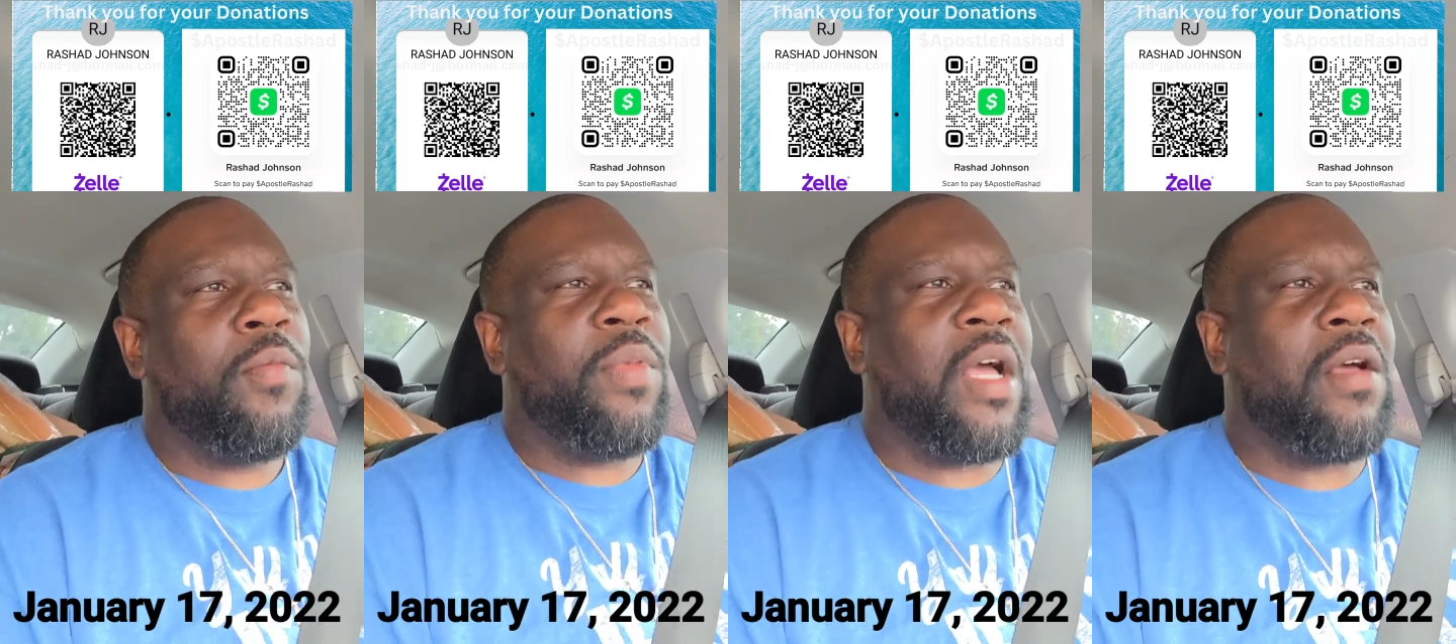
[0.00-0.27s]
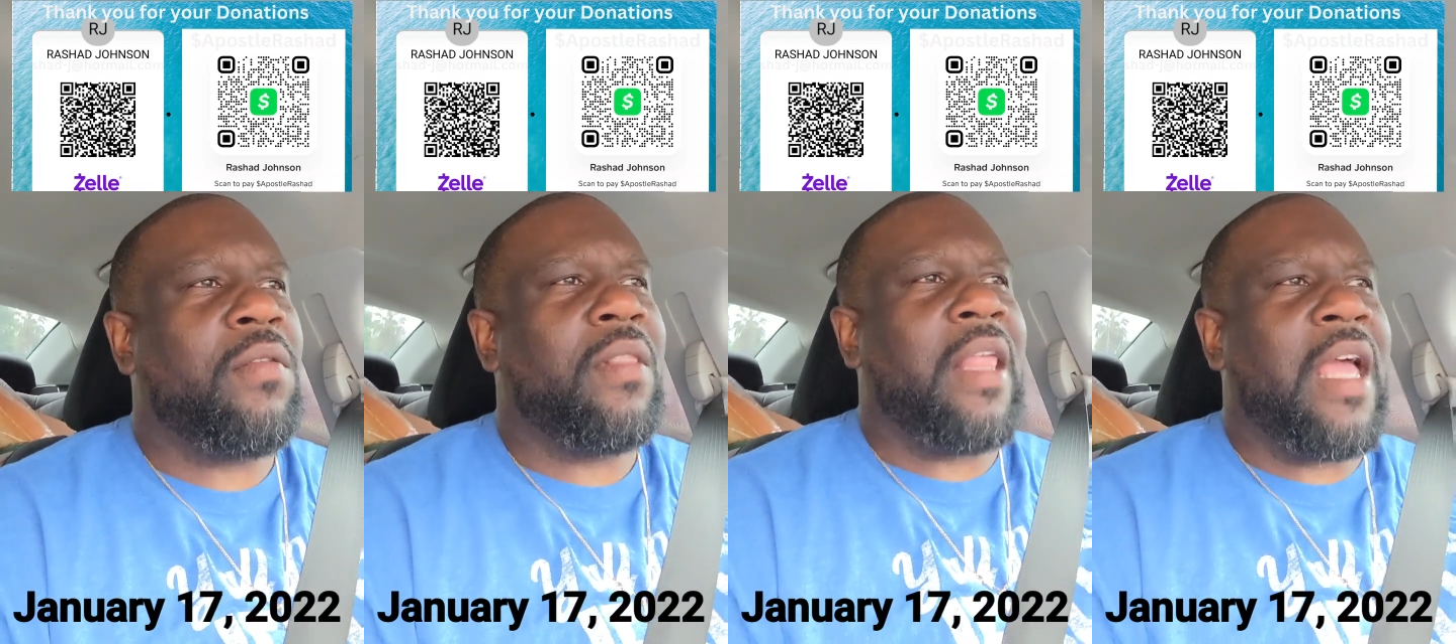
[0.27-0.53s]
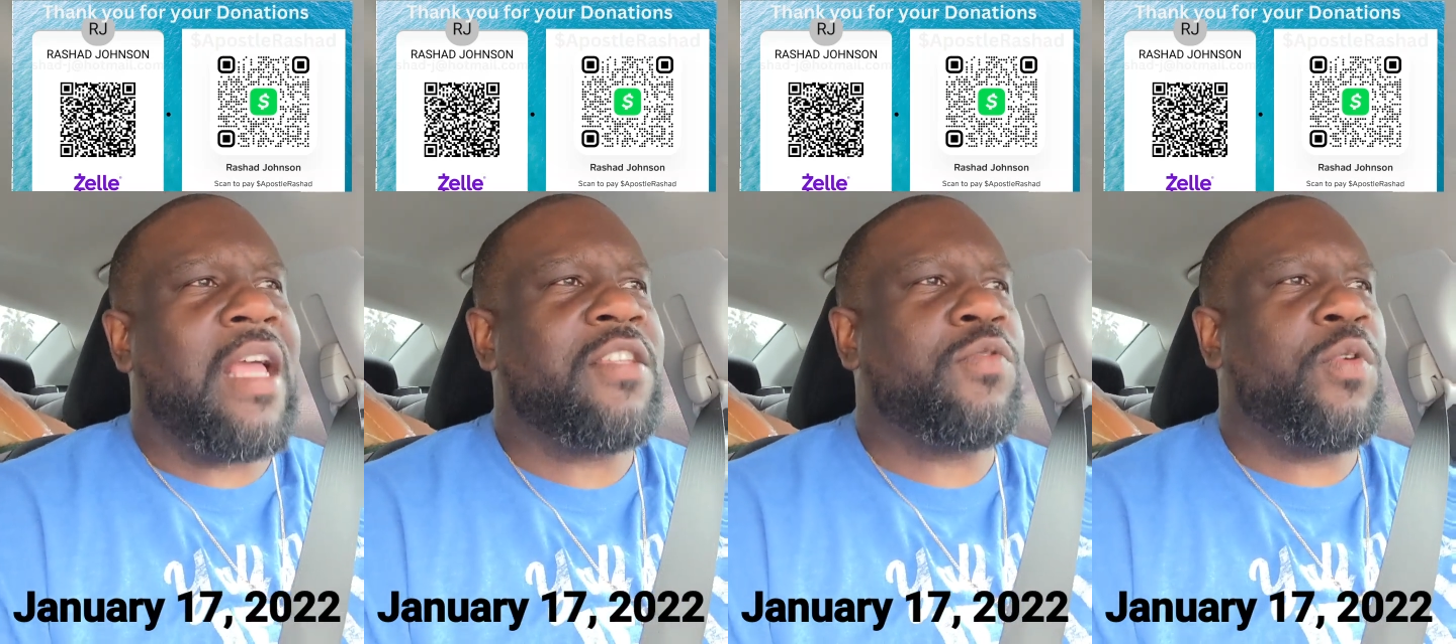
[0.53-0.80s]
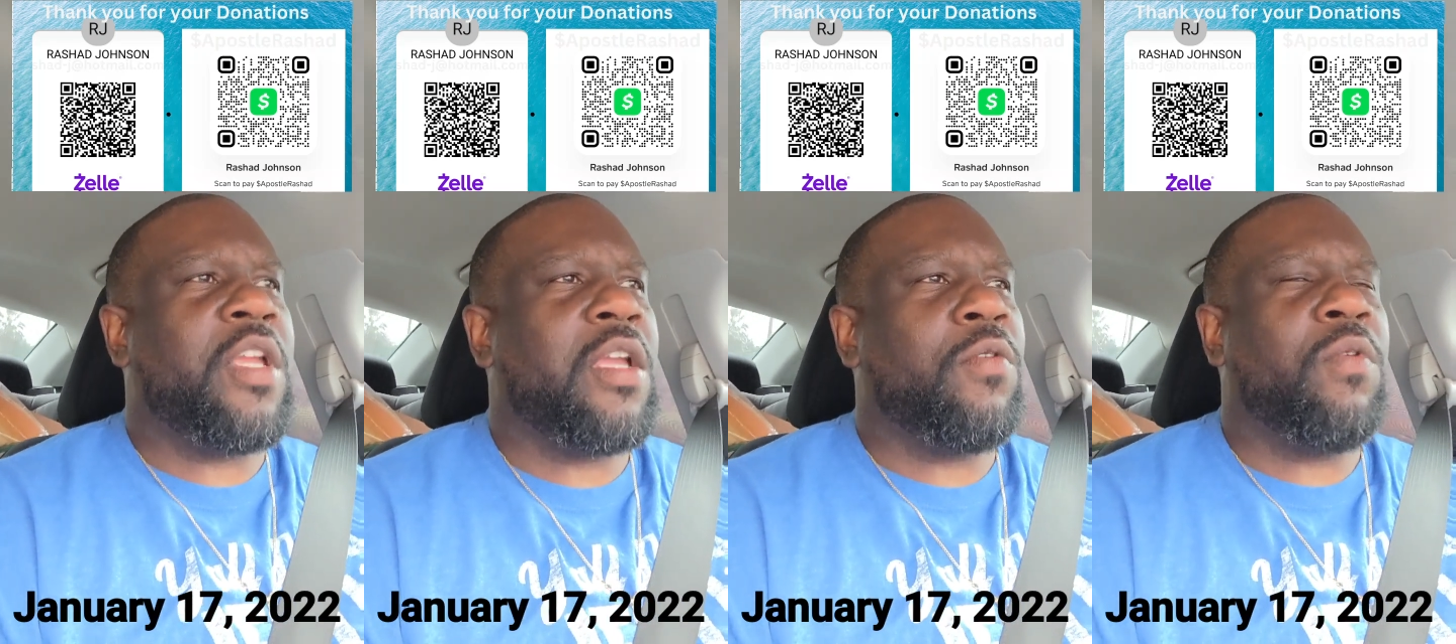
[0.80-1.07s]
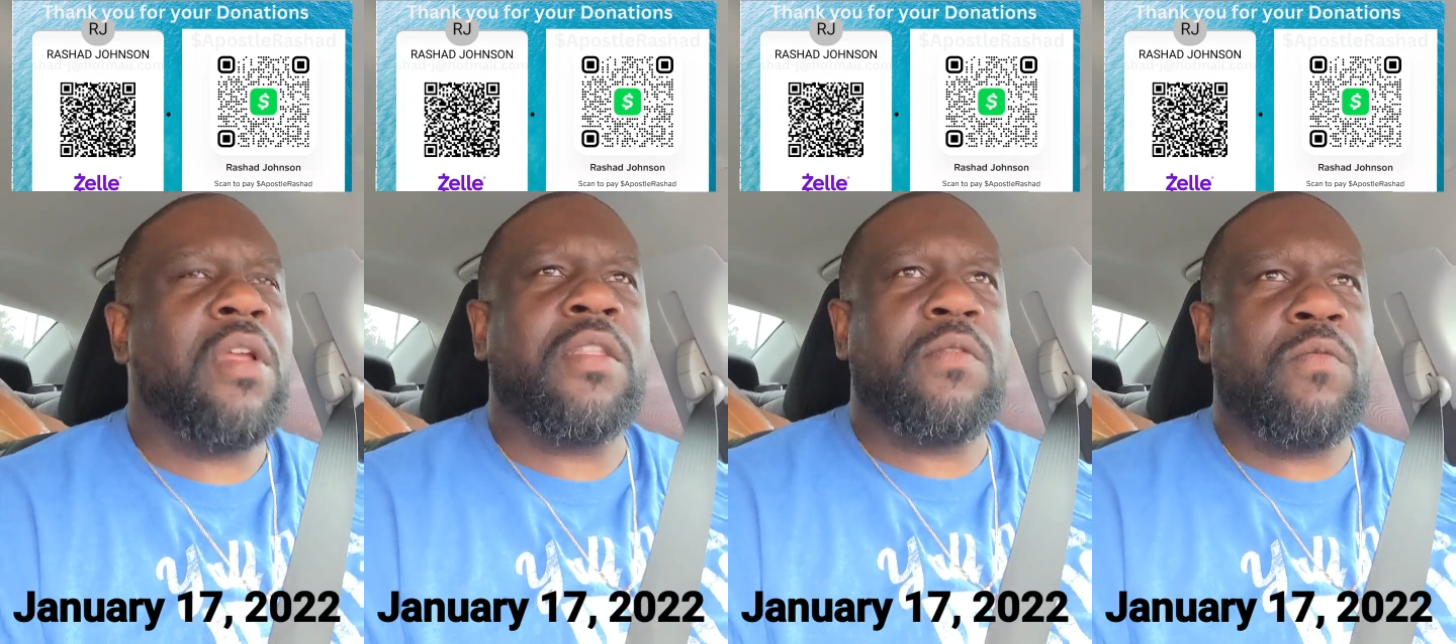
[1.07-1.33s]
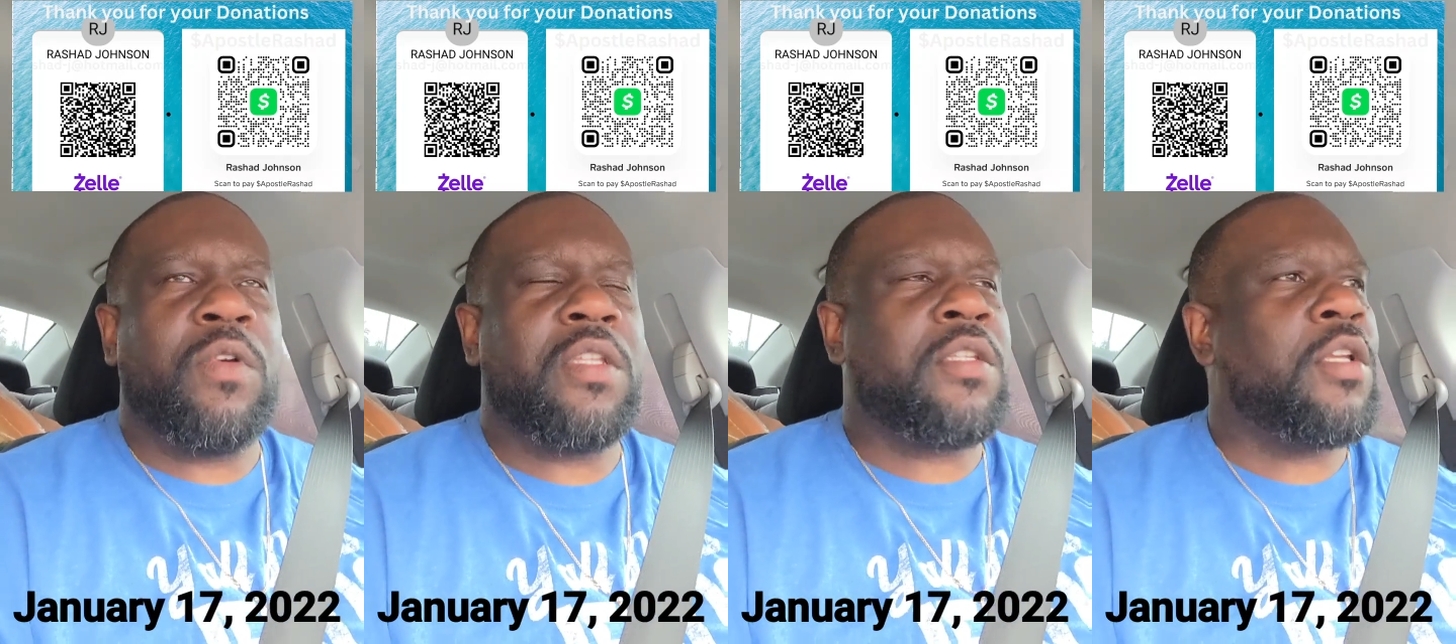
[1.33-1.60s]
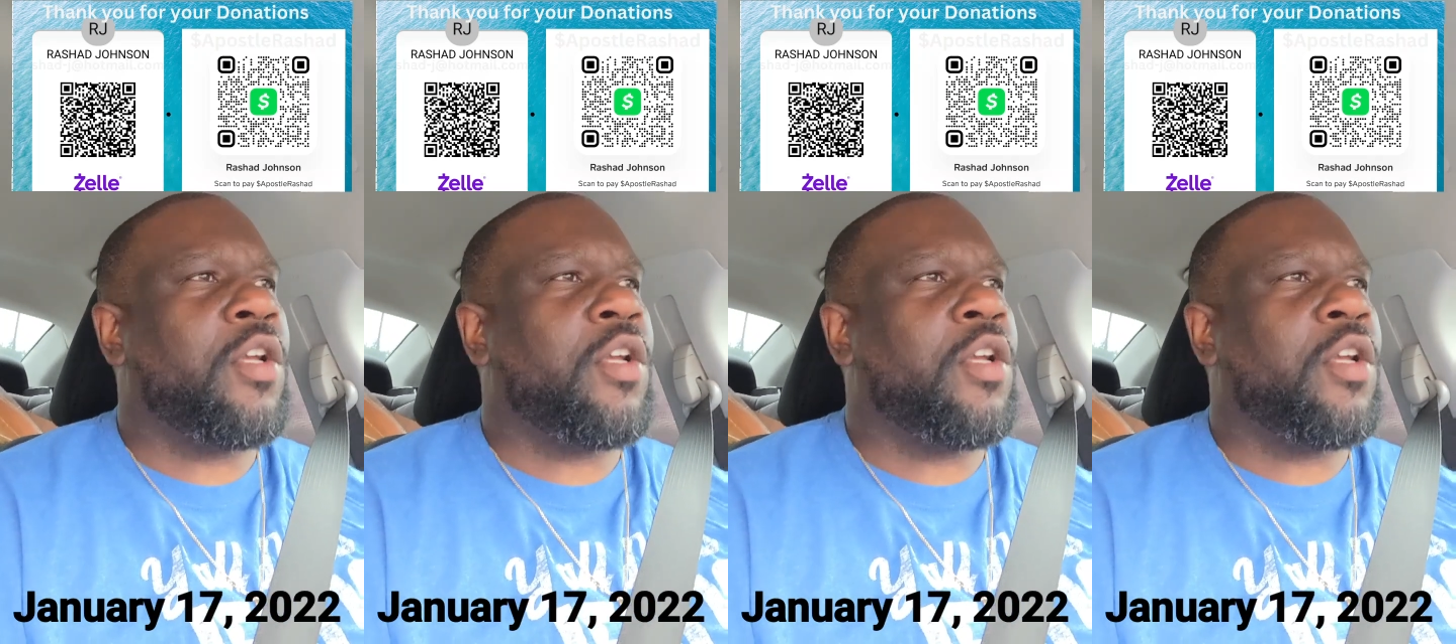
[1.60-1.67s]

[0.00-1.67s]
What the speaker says: about last week what